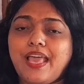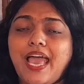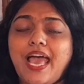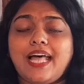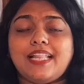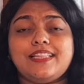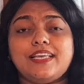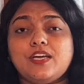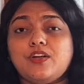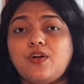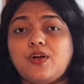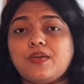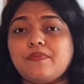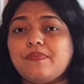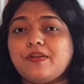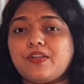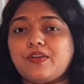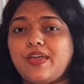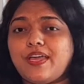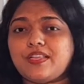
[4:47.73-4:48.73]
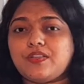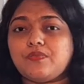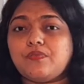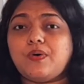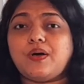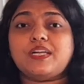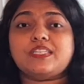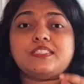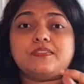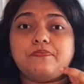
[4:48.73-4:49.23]
And they're not able to get the
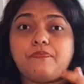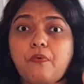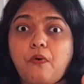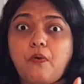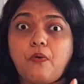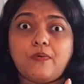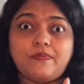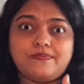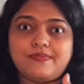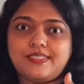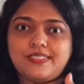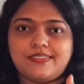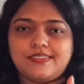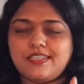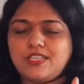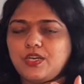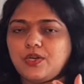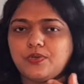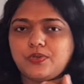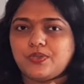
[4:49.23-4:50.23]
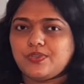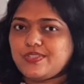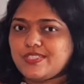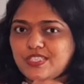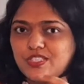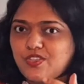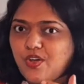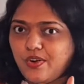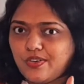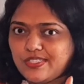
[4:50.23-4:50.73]
word poems due to
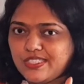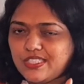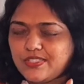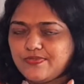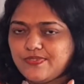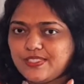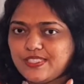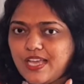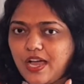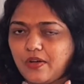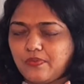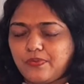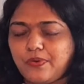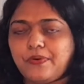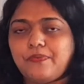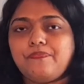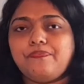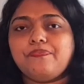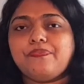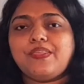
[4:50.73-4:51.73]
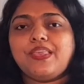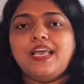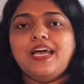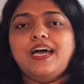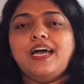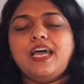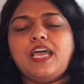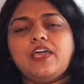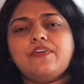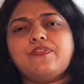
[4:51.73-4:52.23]
distortion of sound.
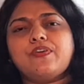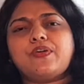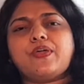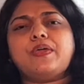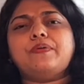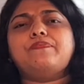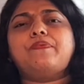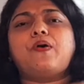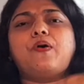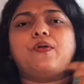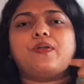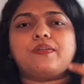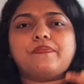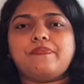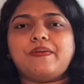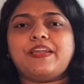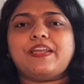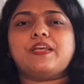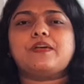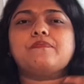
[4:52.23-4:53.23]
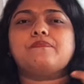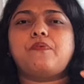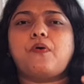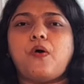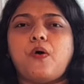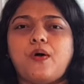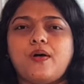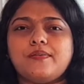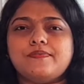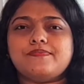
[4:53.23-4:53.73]
If you keep on repeating
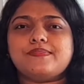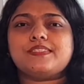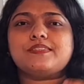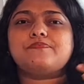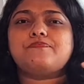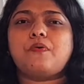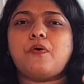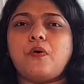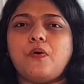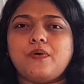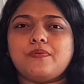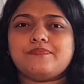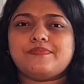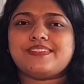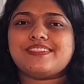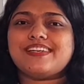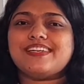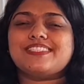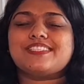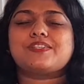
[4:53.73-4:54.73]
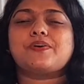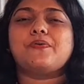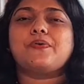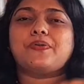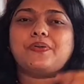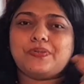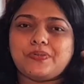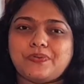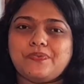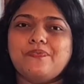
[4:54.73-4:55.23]
poems is
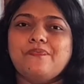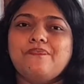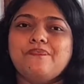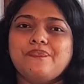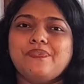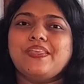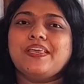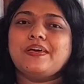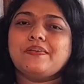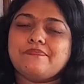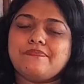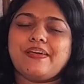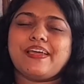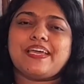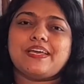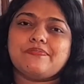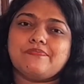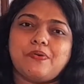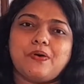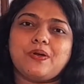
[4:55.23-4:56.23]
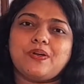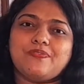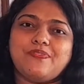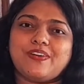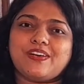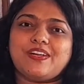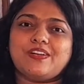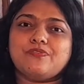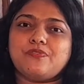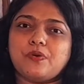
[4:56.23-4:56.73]
going to make it more
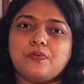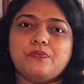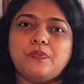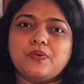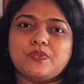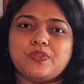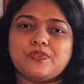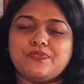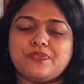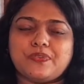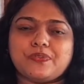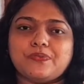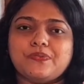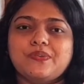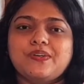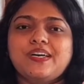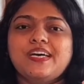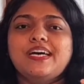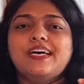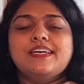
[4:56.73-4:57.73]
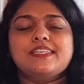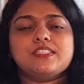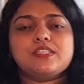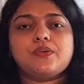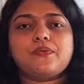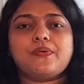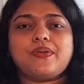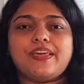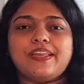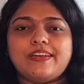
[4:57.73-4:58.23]
difficult for both of you.
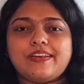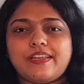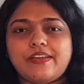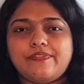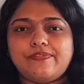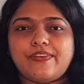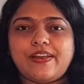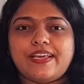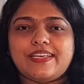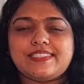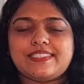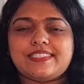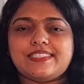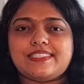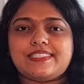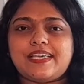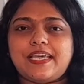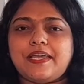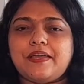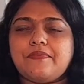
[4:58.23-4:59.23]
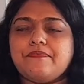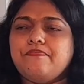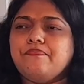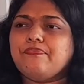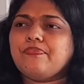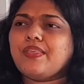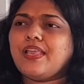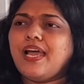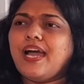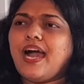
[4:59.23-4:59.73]
So you can rephrase and say,
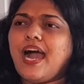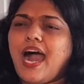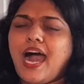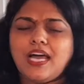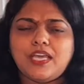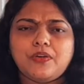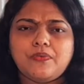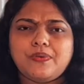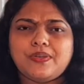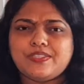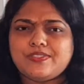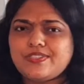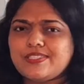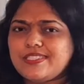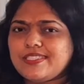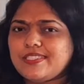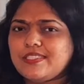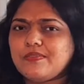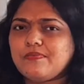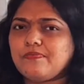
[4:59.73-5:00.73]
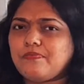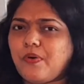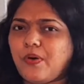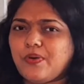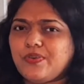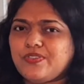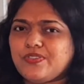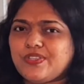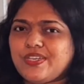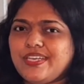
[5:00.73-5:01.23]
Are you interested in
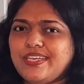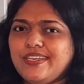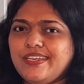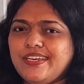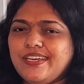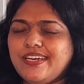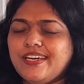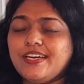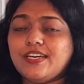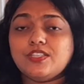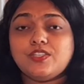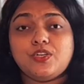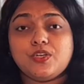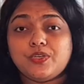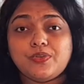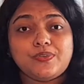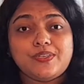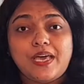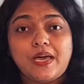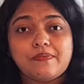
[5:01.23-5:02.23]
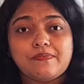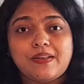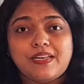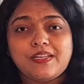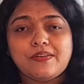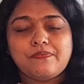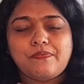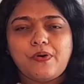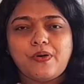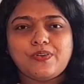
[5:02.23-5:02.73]
poetry? Do you dabble
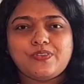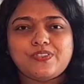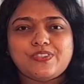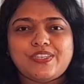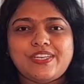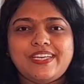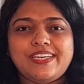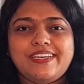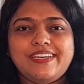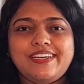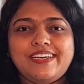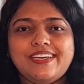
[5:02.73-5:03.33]
in poetry?